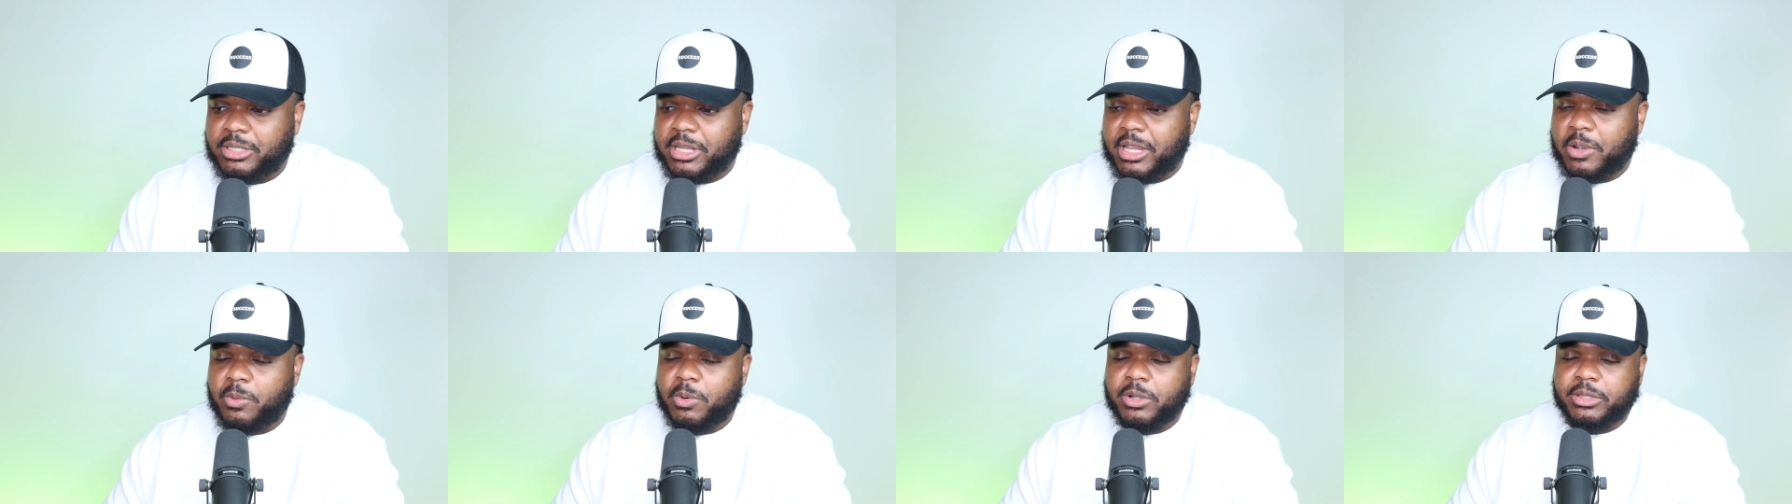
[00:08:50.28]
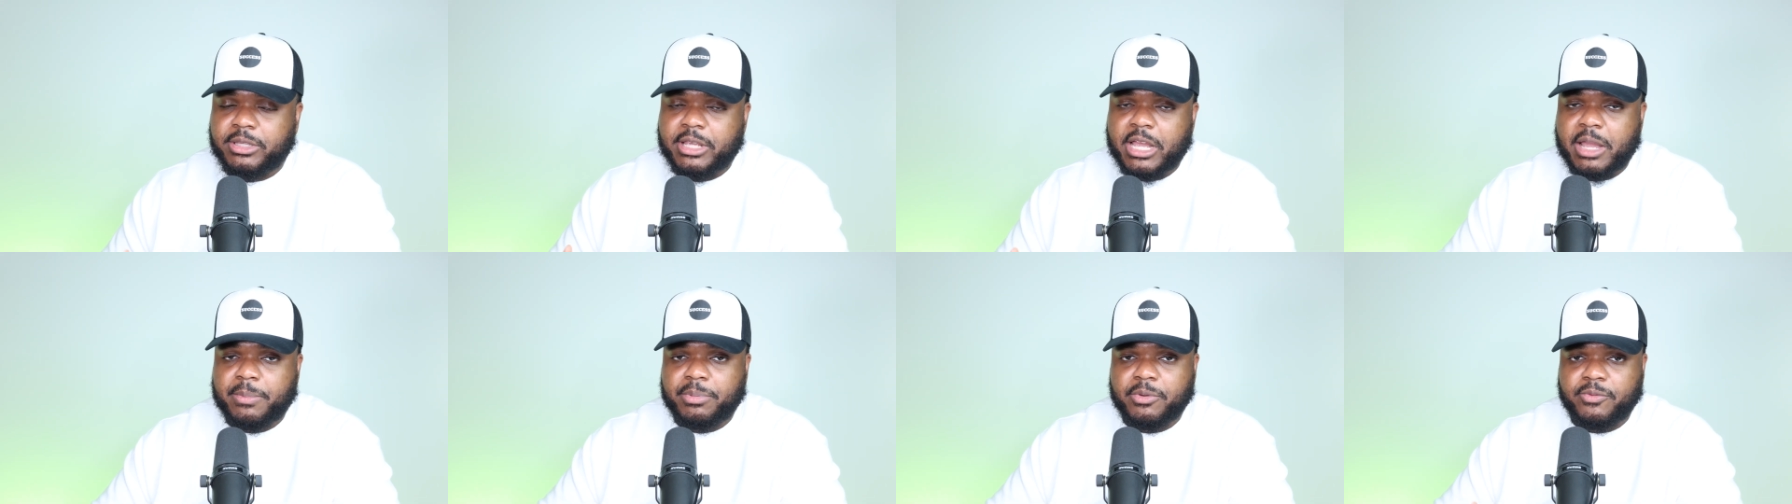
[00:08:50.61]
say
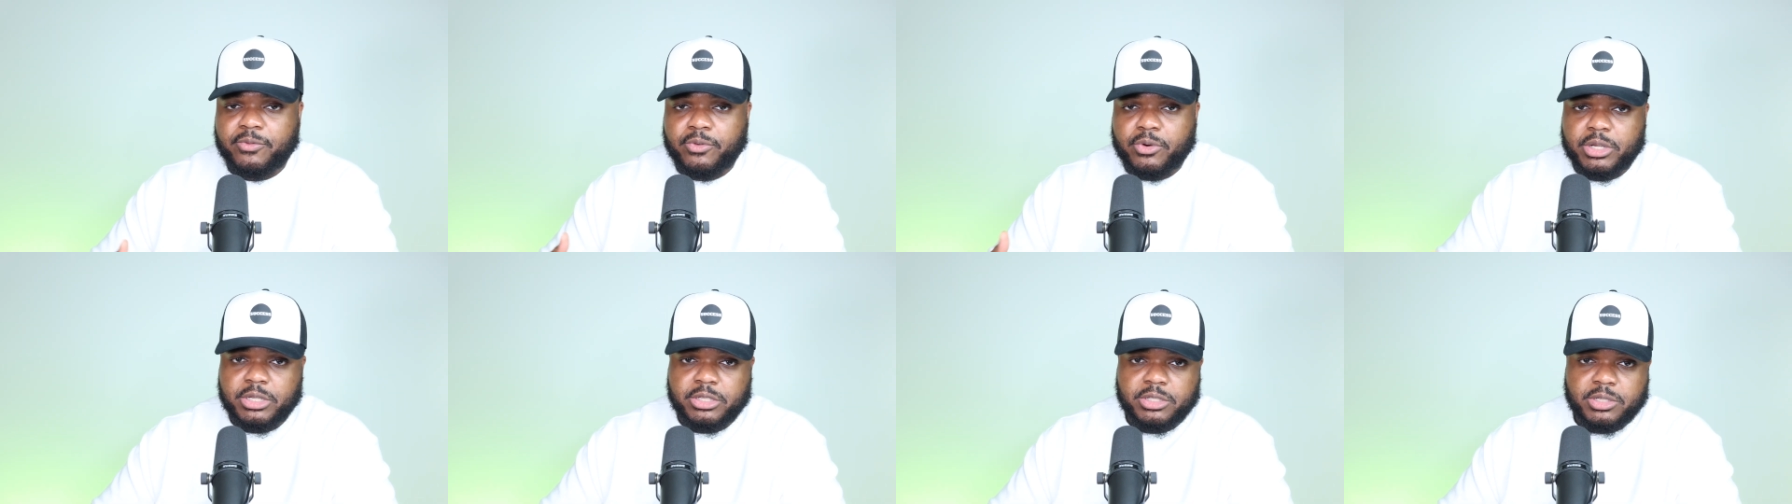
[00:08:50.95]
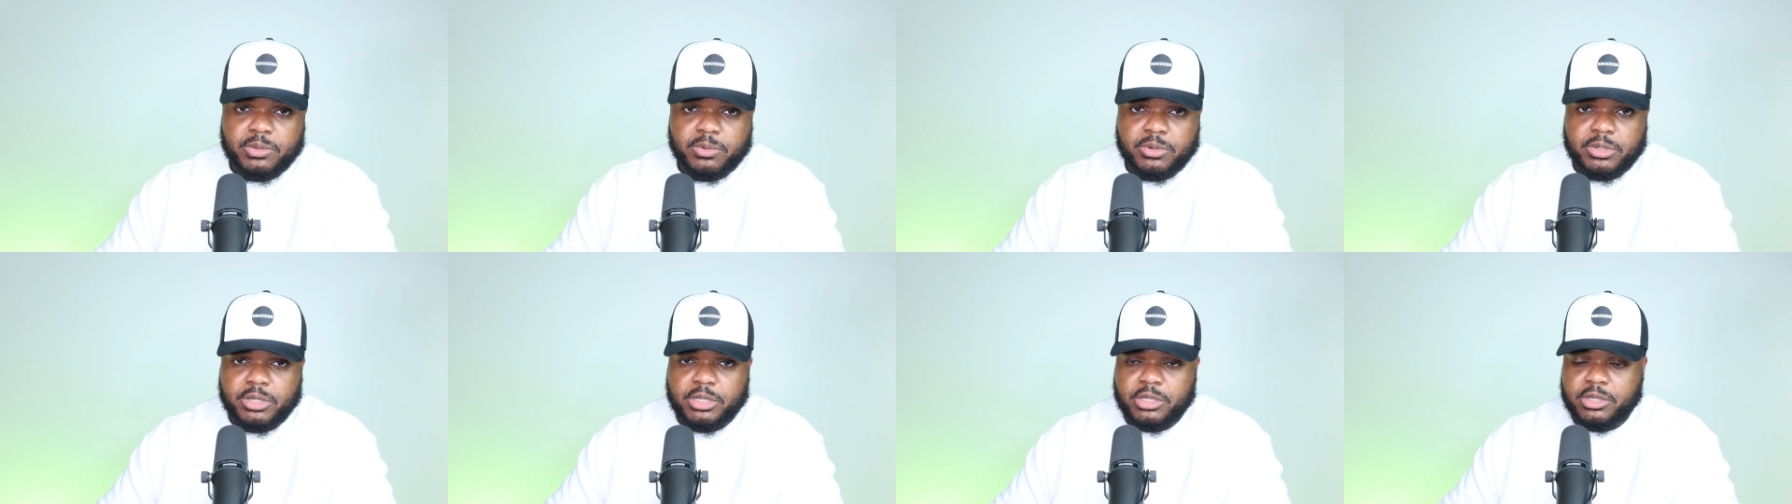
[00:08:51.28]
what type of
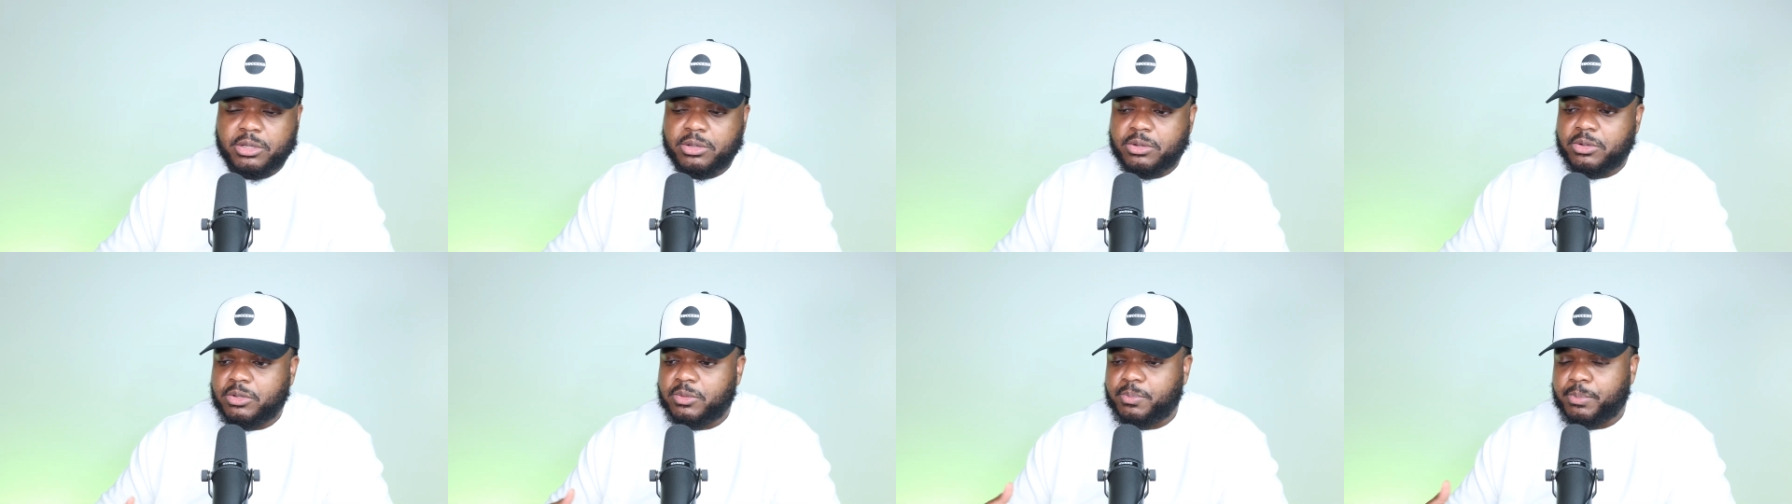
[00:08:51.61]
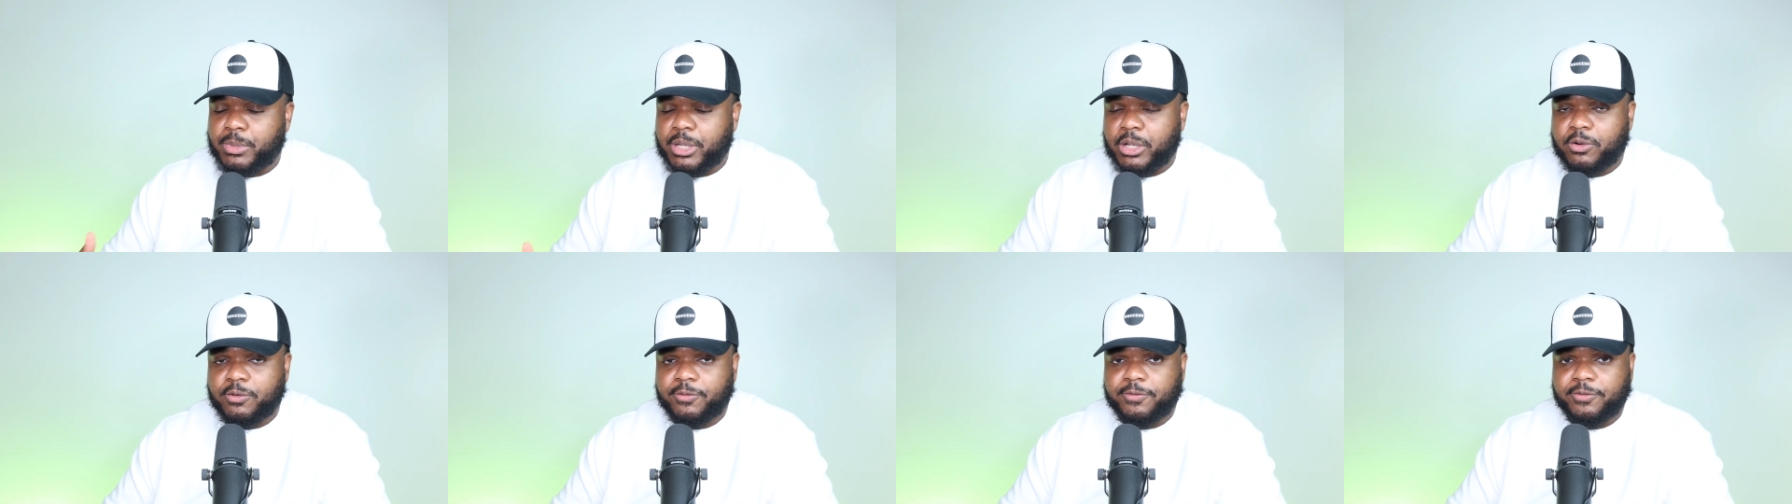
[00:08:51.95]
voice you wanna use,
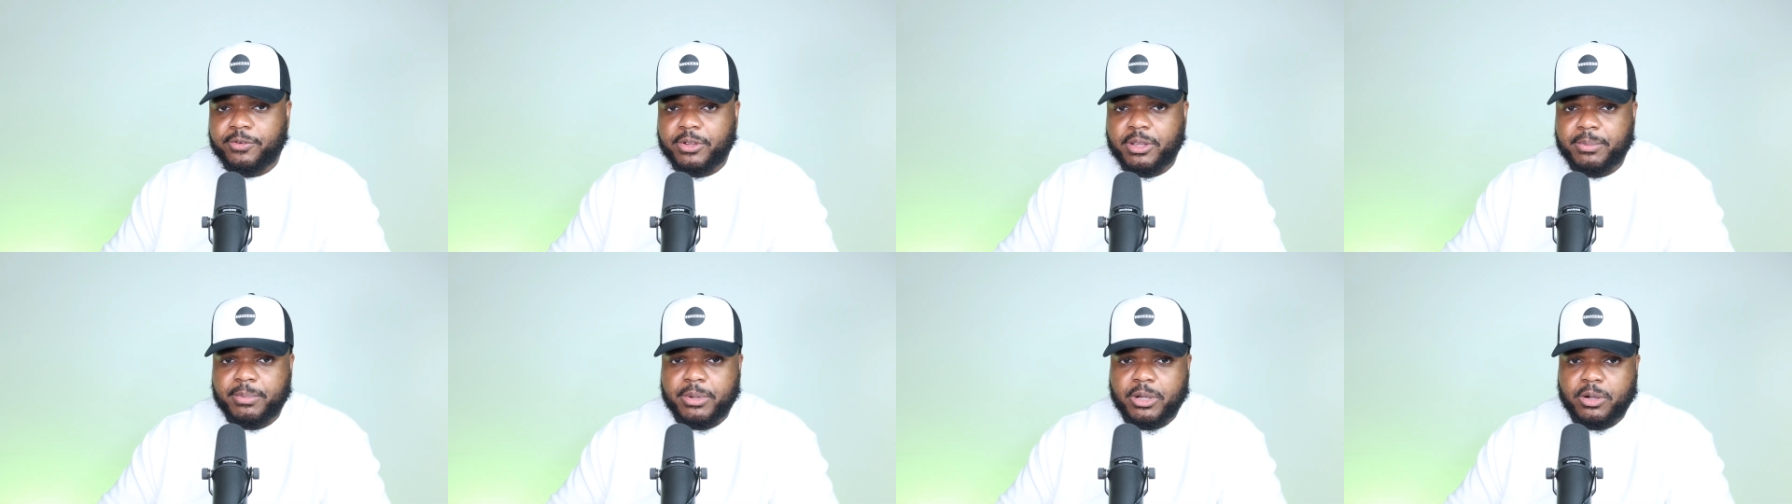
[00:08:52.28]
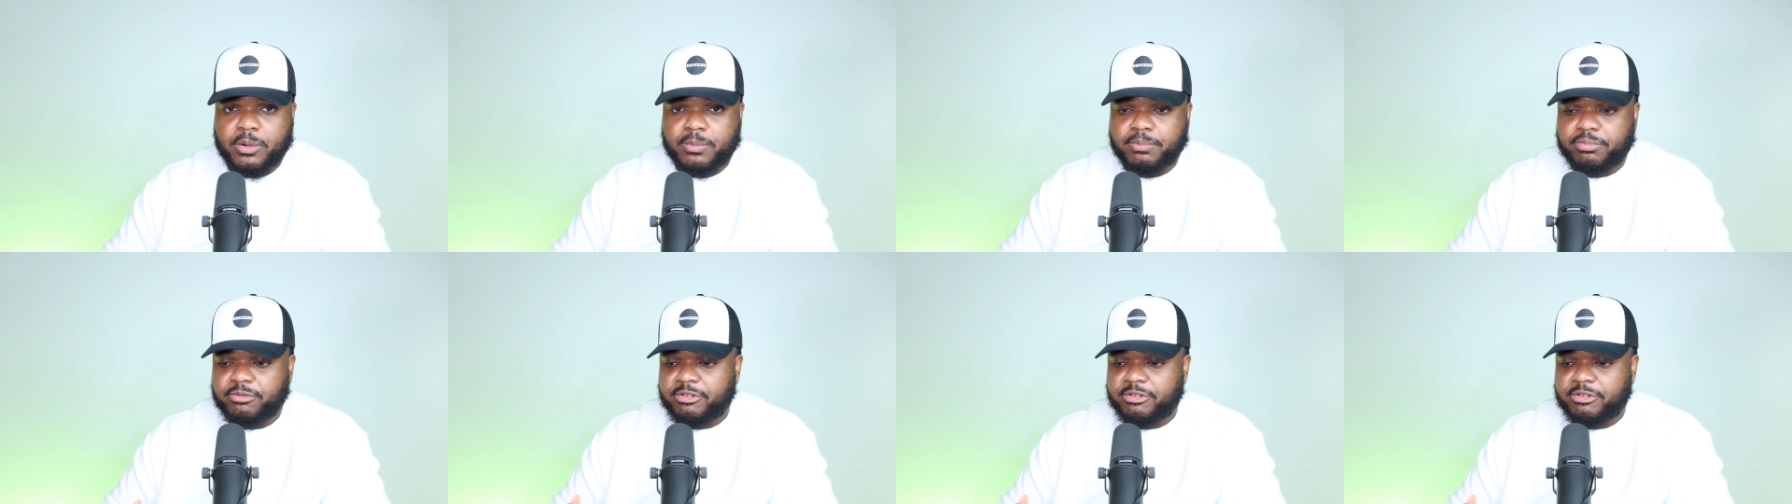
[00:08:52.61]
male, female,